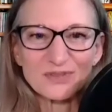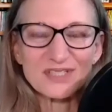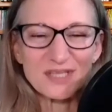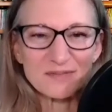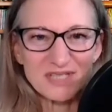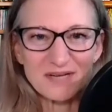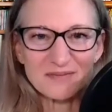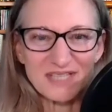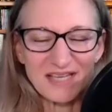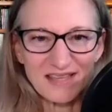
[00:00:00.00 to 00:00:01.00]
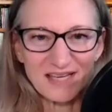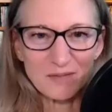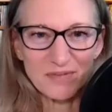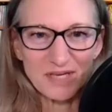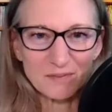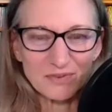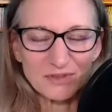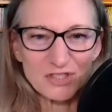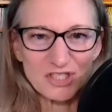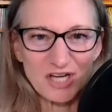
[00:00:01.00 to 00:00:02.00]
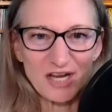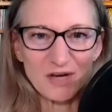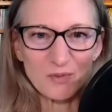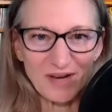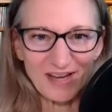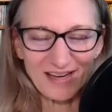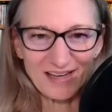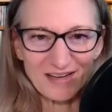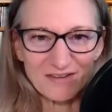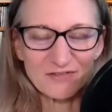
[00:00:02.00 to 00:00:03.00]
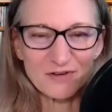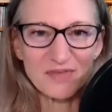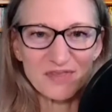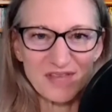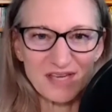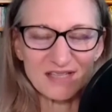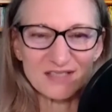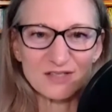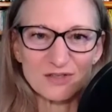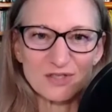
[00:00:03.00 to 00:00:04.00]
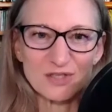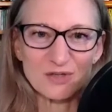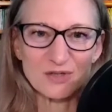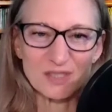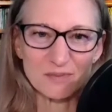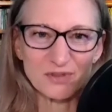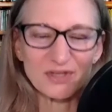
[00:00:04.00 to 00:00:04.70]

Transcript: And sometimes I think people shy away from things that are so simple.